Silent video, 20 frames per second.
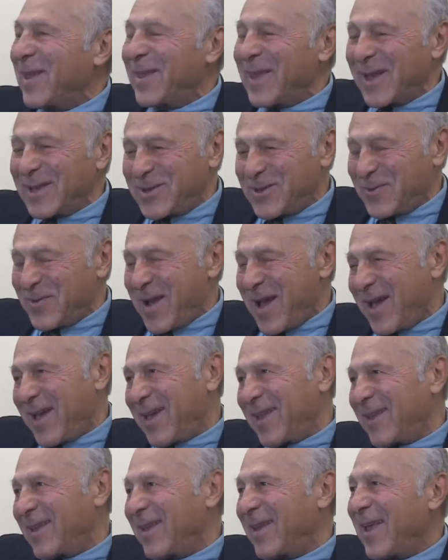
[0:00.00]
That's
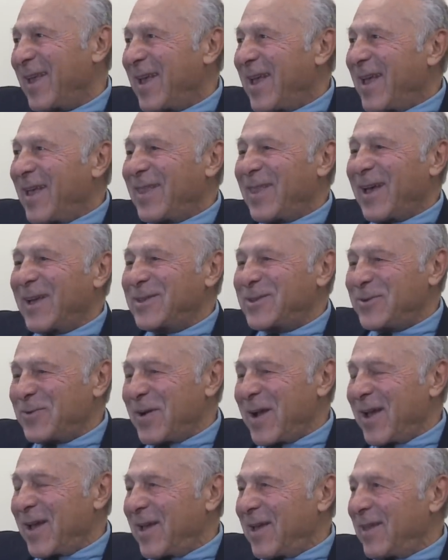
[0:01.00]
right. That's
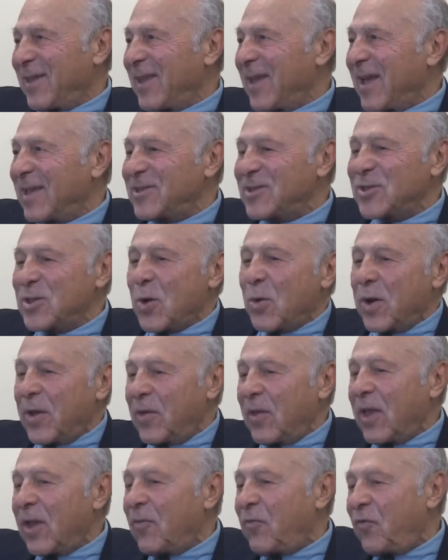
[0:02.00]
right. And so
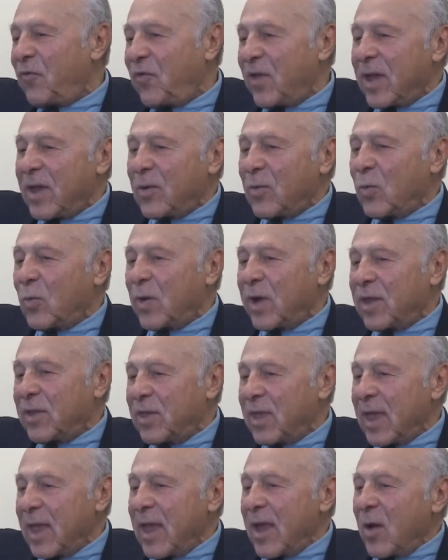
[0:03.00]
it fit
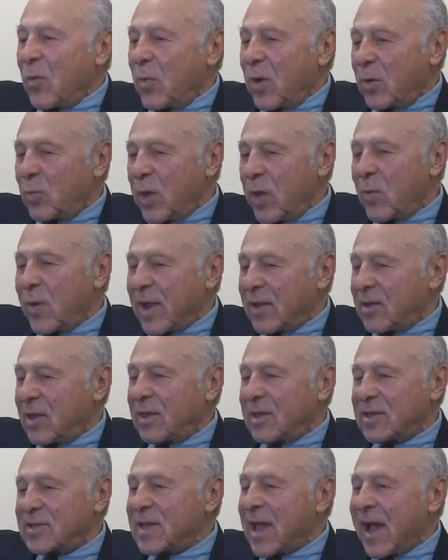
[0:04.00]
with when we went to
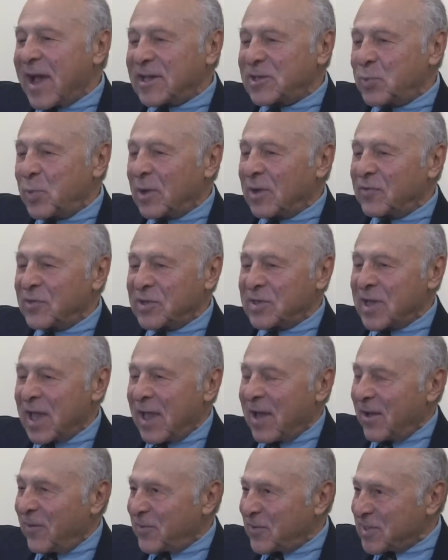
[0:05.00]
this hospital
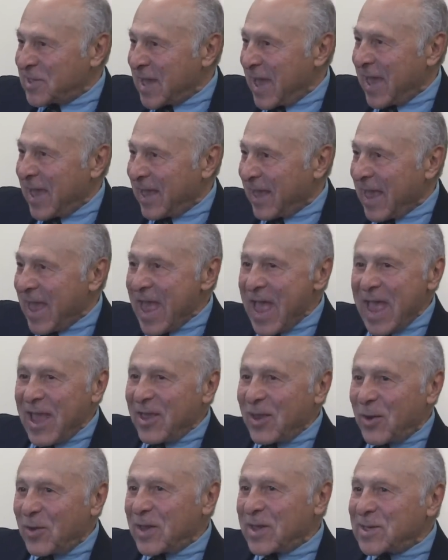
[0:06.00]
of saying,
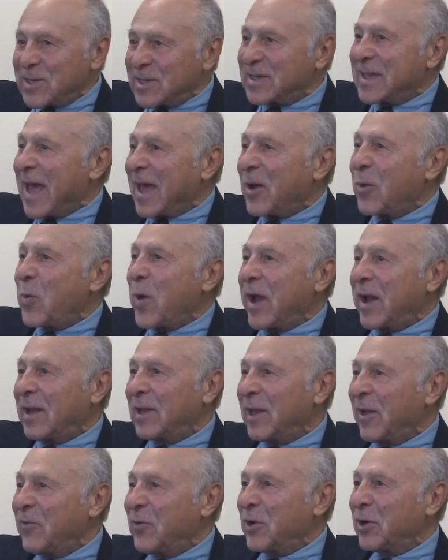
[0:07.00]
you know, this is not a way to
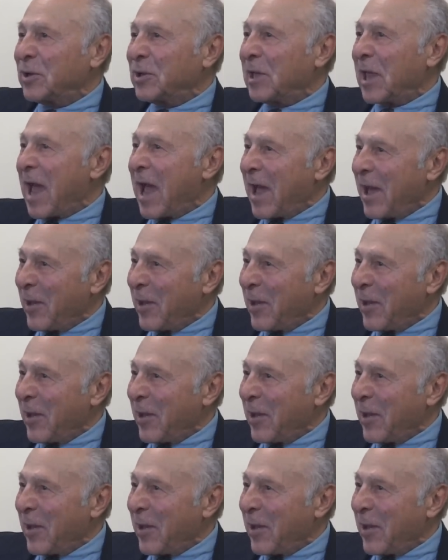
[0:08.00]
live your life.